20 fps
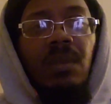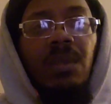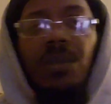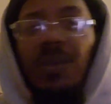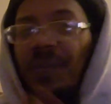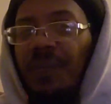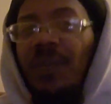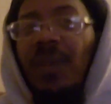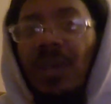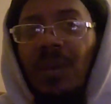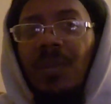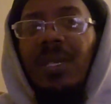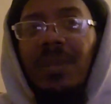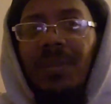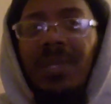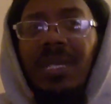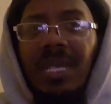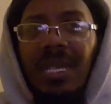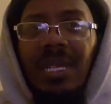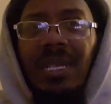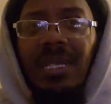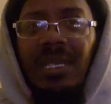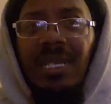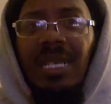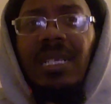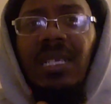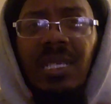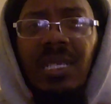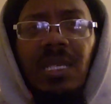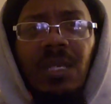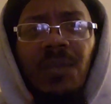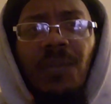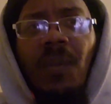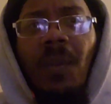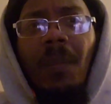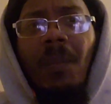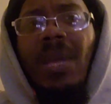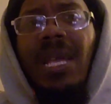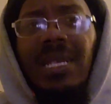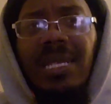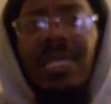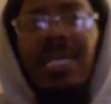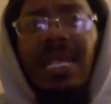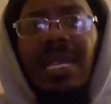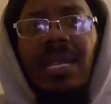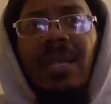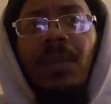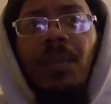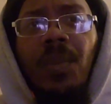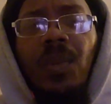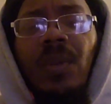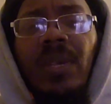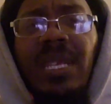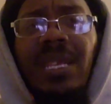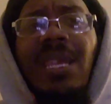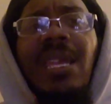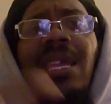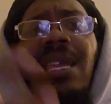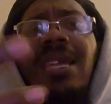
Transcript: You feel what I'm saying? That's just from my standpoint.